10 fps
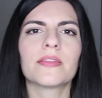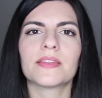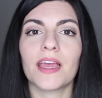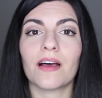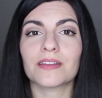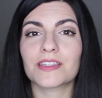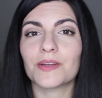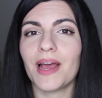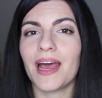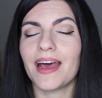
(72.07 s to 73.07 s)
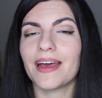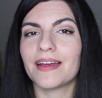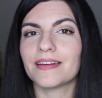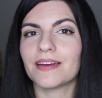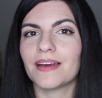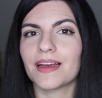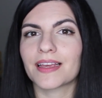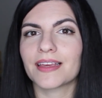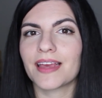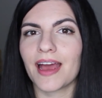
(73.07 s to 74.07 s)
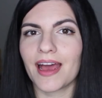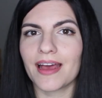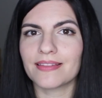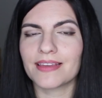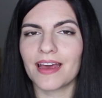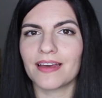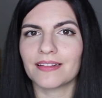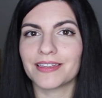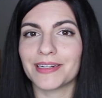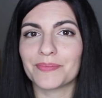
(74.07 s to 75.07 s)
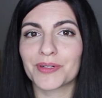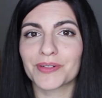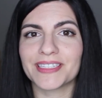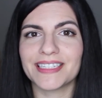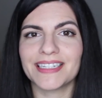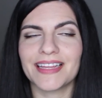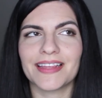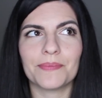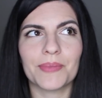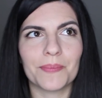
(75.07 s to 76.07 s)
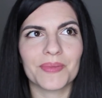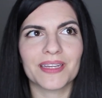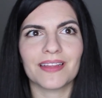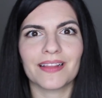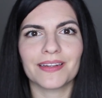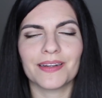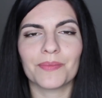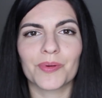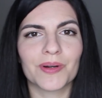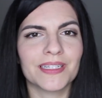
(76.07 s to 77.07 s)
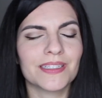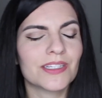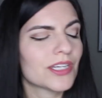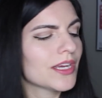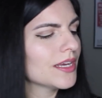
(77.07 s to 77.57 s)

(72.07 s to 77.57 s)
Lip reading: They also had a cat that lit up green and then a pumpkin that lit up orange.